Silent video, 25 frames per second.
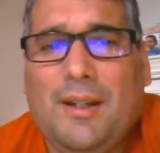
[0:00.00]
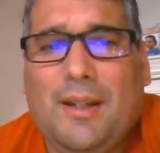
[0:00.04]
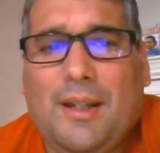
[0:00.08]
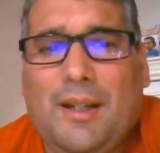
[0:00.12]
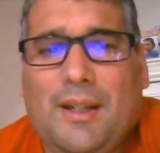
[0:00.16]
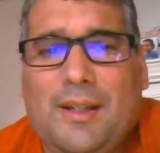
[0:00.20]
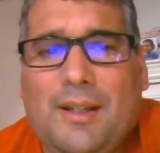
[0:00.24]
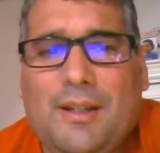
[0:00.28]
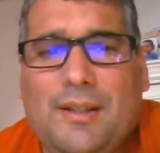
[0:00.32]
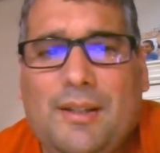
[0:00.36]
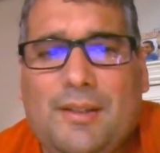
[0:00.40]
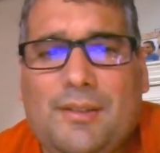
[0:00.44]

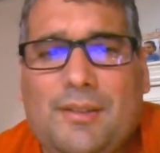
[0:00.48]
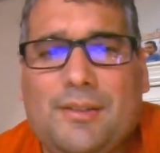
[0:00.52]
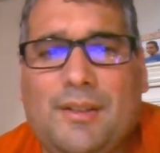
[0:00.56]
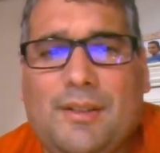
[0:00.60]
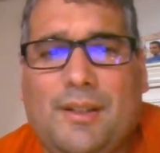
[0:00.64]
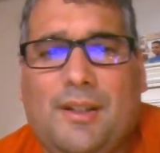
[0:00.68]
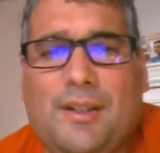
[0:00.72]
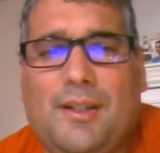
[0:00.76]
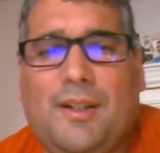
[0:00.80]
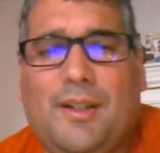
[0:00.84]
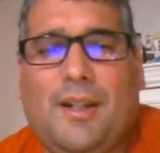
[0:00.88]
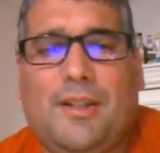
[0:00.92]
is,
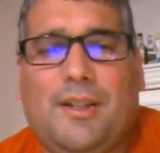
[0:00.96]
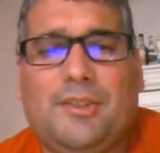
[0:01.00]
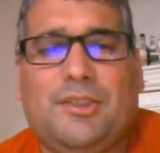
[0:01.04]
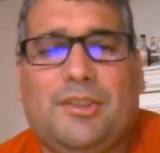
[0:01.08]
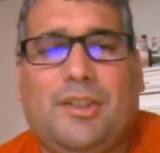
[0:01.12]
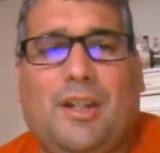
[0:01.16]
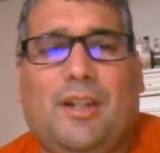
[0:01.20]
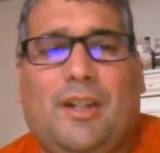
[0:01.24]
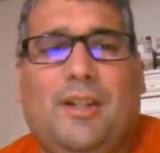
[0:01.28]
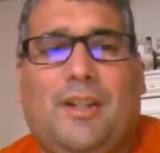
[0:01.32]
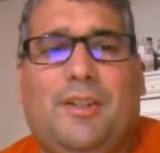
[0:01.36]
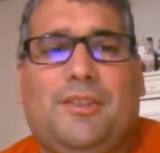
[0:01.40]
in a
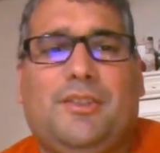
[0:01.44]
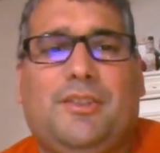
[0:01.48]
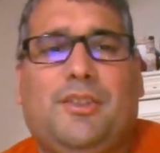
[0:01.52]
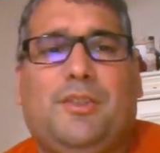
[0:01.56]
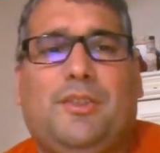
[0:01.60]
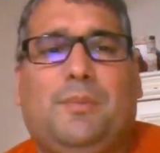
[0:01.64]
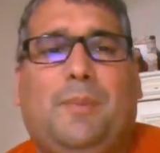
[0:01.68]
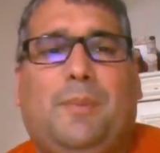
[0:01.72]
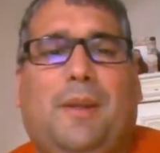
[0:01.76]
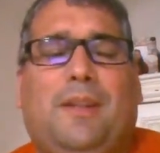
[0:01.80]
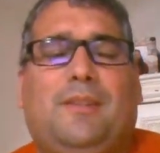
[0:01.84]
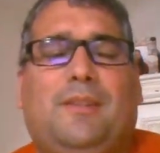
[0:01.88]
nutshell, is
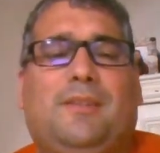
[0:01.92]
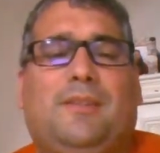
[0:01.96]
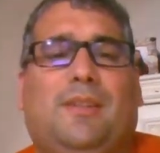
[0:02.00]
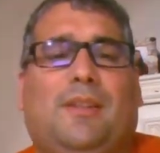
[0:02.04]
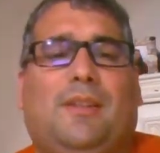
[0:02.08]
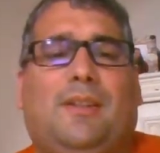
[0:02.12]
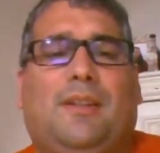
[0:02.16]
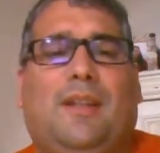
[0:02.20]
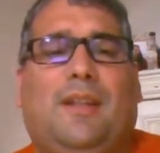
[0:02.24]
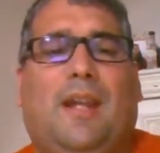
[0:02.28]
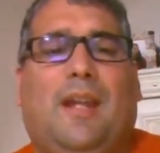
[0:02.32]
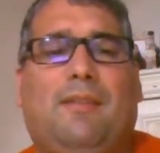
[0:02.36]
just
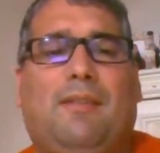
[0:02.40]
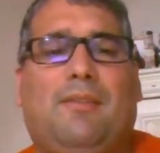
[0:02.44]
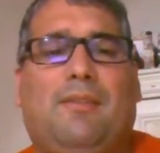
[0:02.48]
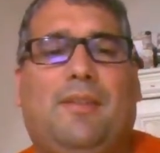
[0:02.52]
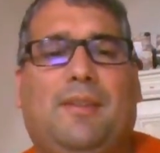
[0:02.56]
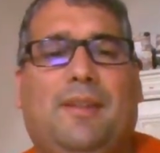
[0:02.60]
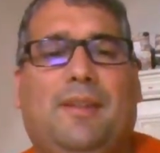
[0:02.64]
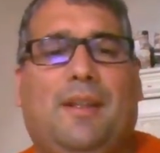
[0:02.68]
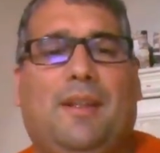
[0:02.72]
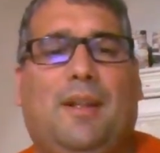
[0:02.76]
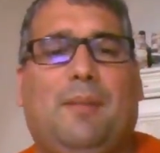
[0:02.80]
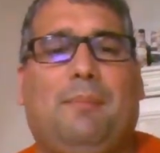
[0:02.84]
basically
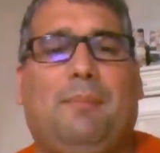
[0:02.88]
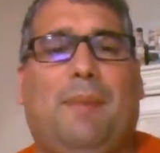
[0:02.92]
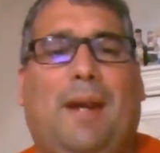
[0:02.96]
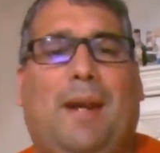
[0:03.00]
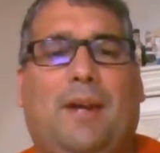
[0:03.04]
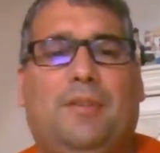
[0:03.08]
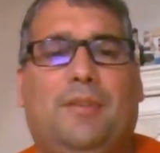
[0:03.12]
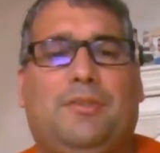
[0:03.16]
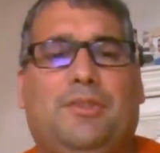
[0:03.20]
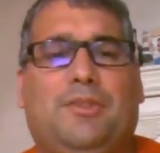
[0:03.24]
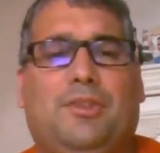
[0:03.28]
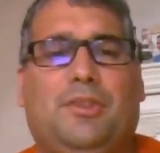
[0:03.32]
everything
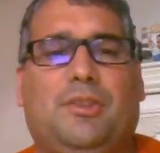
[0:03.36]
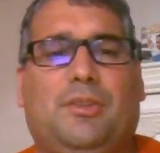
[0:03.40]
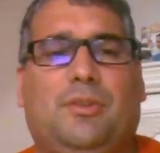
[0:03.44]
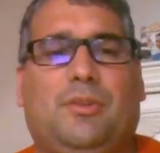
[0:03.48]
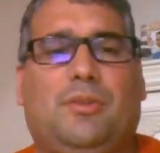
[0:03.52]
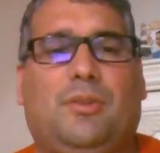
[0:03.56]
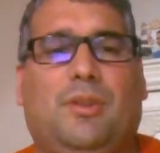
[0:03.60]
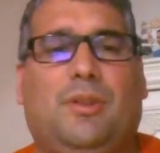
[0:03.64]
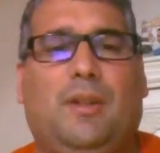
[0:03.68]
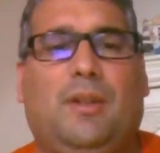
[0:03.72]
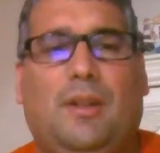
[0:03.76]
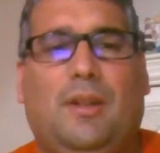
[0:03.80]
about
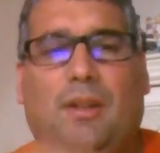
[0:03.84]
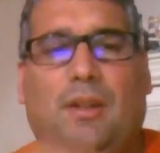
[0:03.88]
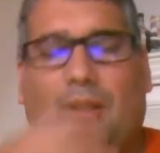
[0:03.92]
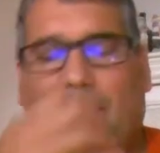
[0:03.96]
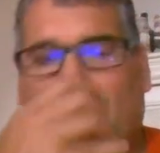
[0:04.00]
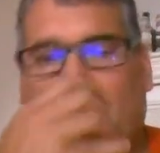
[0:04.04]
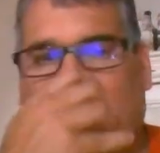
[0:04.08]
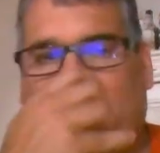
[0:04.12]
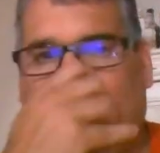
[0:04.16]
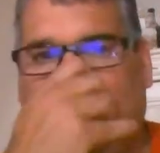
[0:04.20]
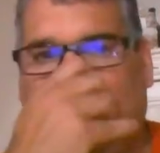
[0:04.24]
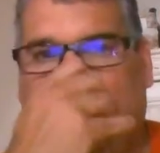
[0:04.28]
you,
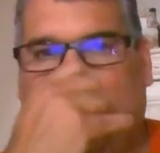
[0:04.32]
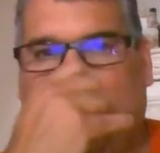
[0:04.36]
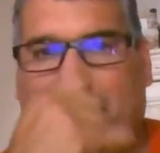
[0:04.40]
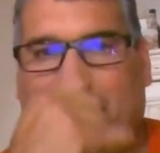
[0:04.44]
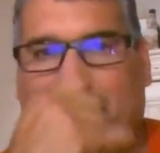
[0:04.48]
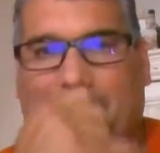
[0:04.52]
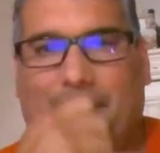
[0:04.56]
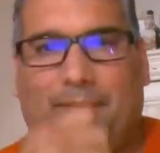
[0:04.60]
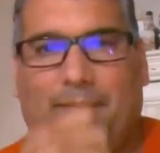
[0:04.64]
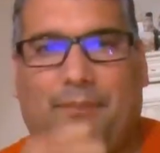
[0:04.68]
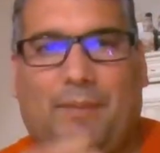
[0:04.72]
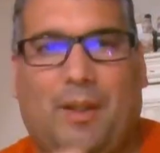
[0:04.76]
a
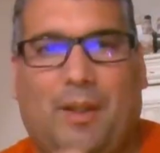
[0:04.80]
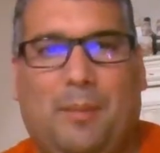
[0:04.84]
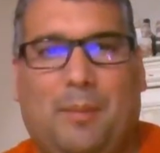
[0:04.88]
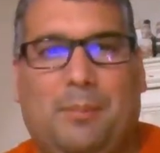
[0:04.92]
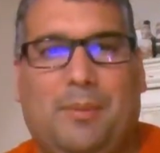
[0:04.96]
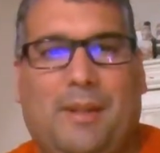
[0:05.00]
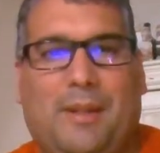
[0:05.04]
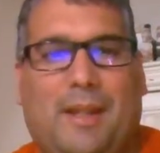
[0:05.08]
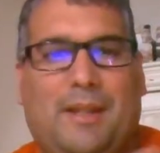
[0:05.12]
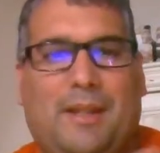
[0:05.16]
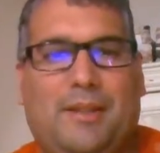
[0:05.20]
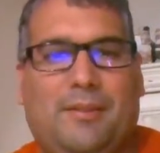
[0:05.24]

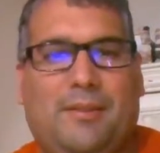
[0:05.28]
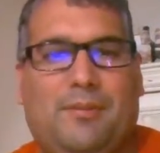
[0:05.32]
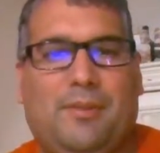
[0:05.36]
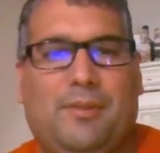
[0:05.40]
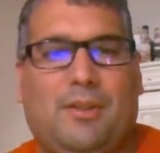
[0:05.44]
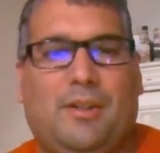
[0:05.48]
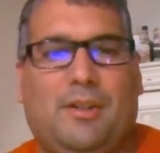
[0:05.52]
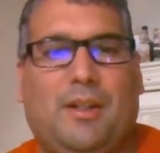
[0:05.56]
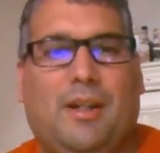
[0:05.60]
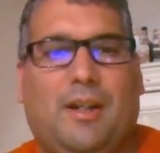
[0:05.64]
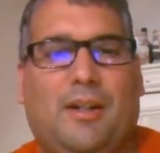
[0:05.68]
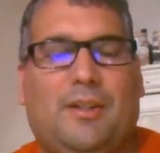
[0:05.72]
blend of your
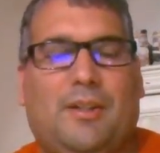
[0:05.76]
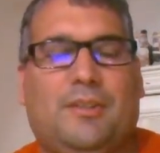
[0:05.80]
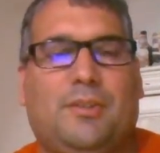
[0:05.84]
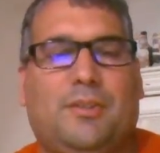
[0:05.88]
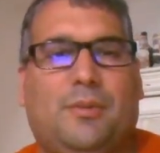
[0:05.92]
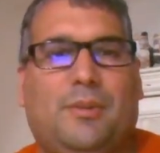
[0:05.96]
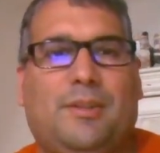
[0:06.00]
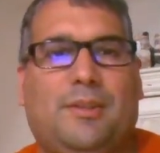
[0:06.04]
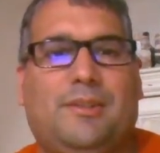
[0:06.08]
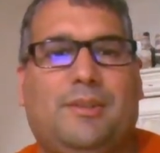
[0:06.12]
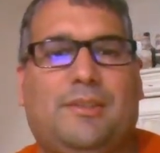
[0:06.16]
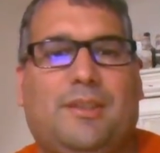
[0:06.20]

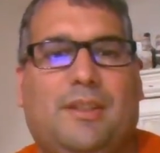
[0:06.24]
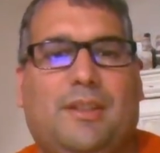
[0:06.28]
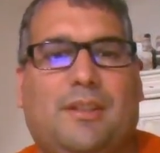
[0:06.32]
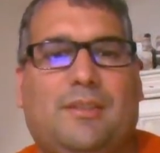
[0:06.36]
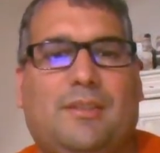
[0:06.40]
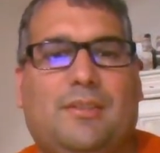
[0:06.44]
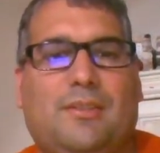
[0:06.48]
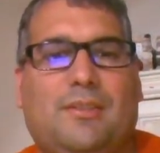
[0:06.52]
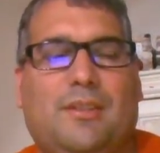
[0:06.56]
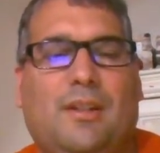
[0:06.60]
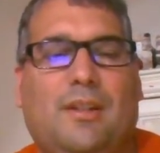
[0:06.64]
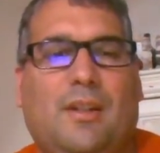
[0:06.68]

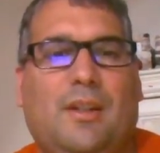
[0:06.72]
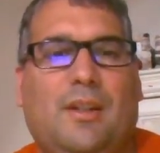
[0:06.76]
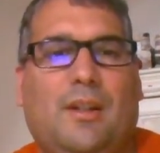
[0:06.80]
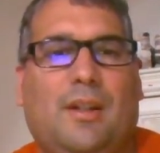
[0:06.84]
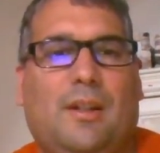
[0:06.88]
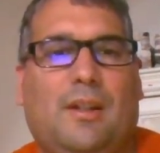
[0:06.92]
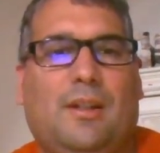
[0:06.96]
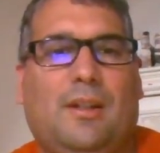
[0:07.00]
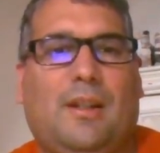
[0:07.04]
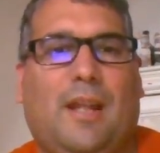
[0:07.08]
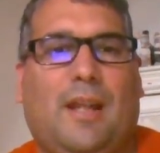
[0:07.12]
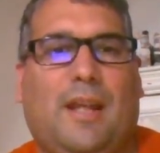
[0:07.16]
characteristics,
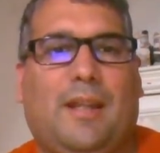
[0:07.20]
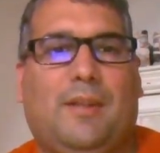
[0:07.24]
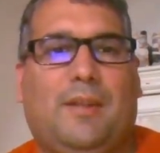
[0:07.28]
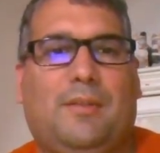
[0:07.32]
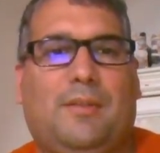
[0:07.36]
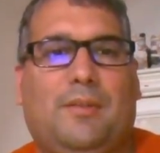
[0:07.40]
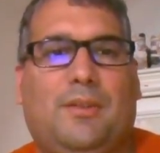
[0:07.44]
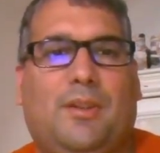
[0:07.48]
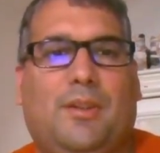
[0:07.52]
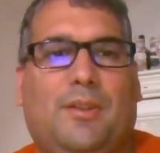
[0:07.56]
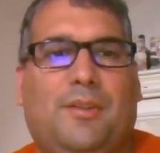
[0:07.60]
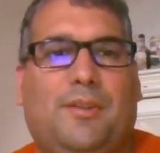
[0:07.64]
like,
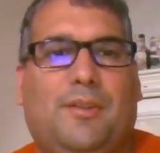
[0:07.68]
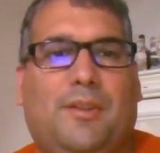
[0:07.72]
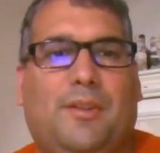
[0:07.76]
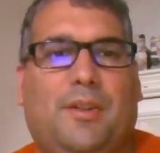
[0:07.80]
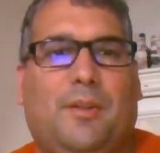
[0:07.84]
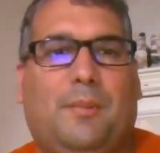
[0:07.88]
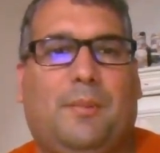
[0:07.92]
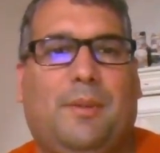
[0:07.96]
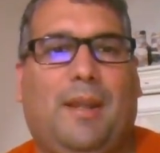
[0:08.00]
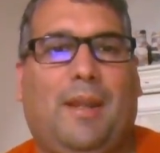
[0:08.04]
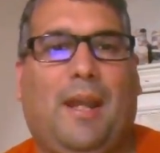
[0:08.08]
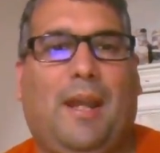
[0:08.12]

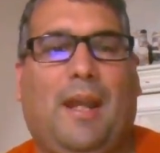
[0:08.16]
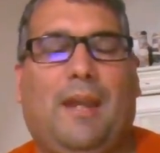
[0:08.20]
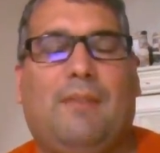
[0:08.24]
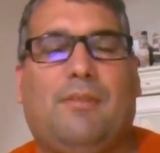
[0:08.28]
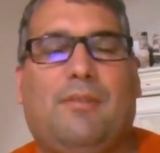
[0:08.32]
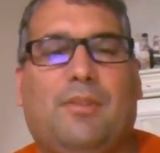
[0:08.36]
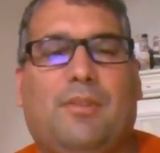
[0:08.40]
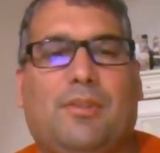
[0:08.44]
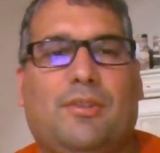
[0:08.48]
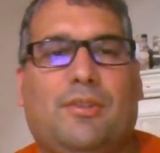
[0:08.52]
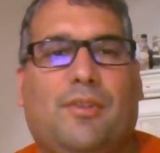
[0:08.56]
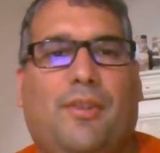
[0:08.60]
your
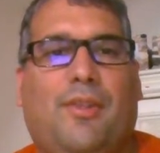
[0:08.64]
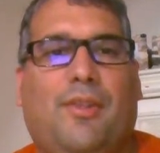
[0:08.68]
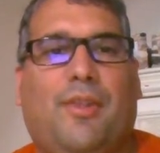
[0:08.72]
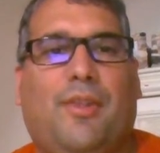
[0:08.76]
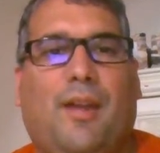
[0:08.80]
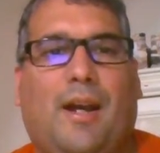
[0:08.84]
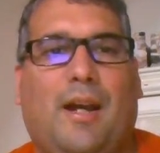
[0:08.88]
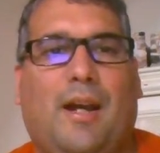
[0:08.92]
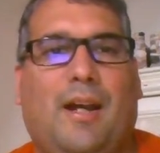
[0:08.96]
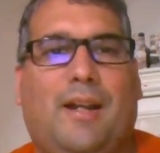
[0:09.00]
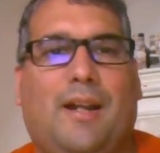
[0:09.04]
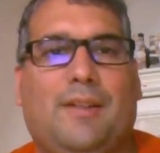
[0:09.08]
behaviors and
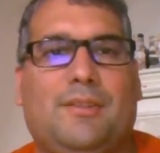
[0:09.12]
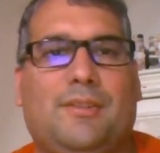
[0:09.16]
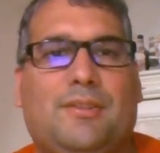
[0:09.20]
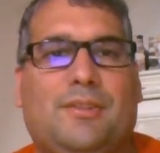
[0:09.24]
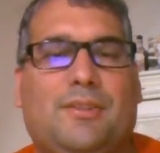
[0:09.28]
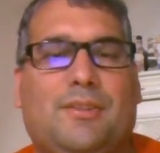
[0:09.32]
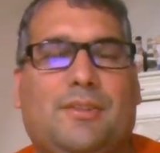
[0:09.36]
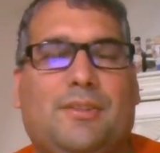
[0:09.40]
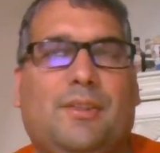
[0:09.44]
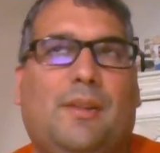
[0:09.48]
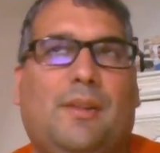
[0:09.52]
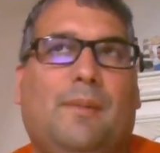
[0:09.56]

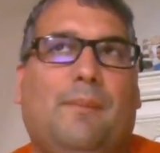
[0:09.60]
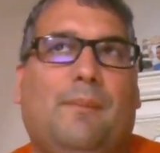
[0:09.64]
thoughts,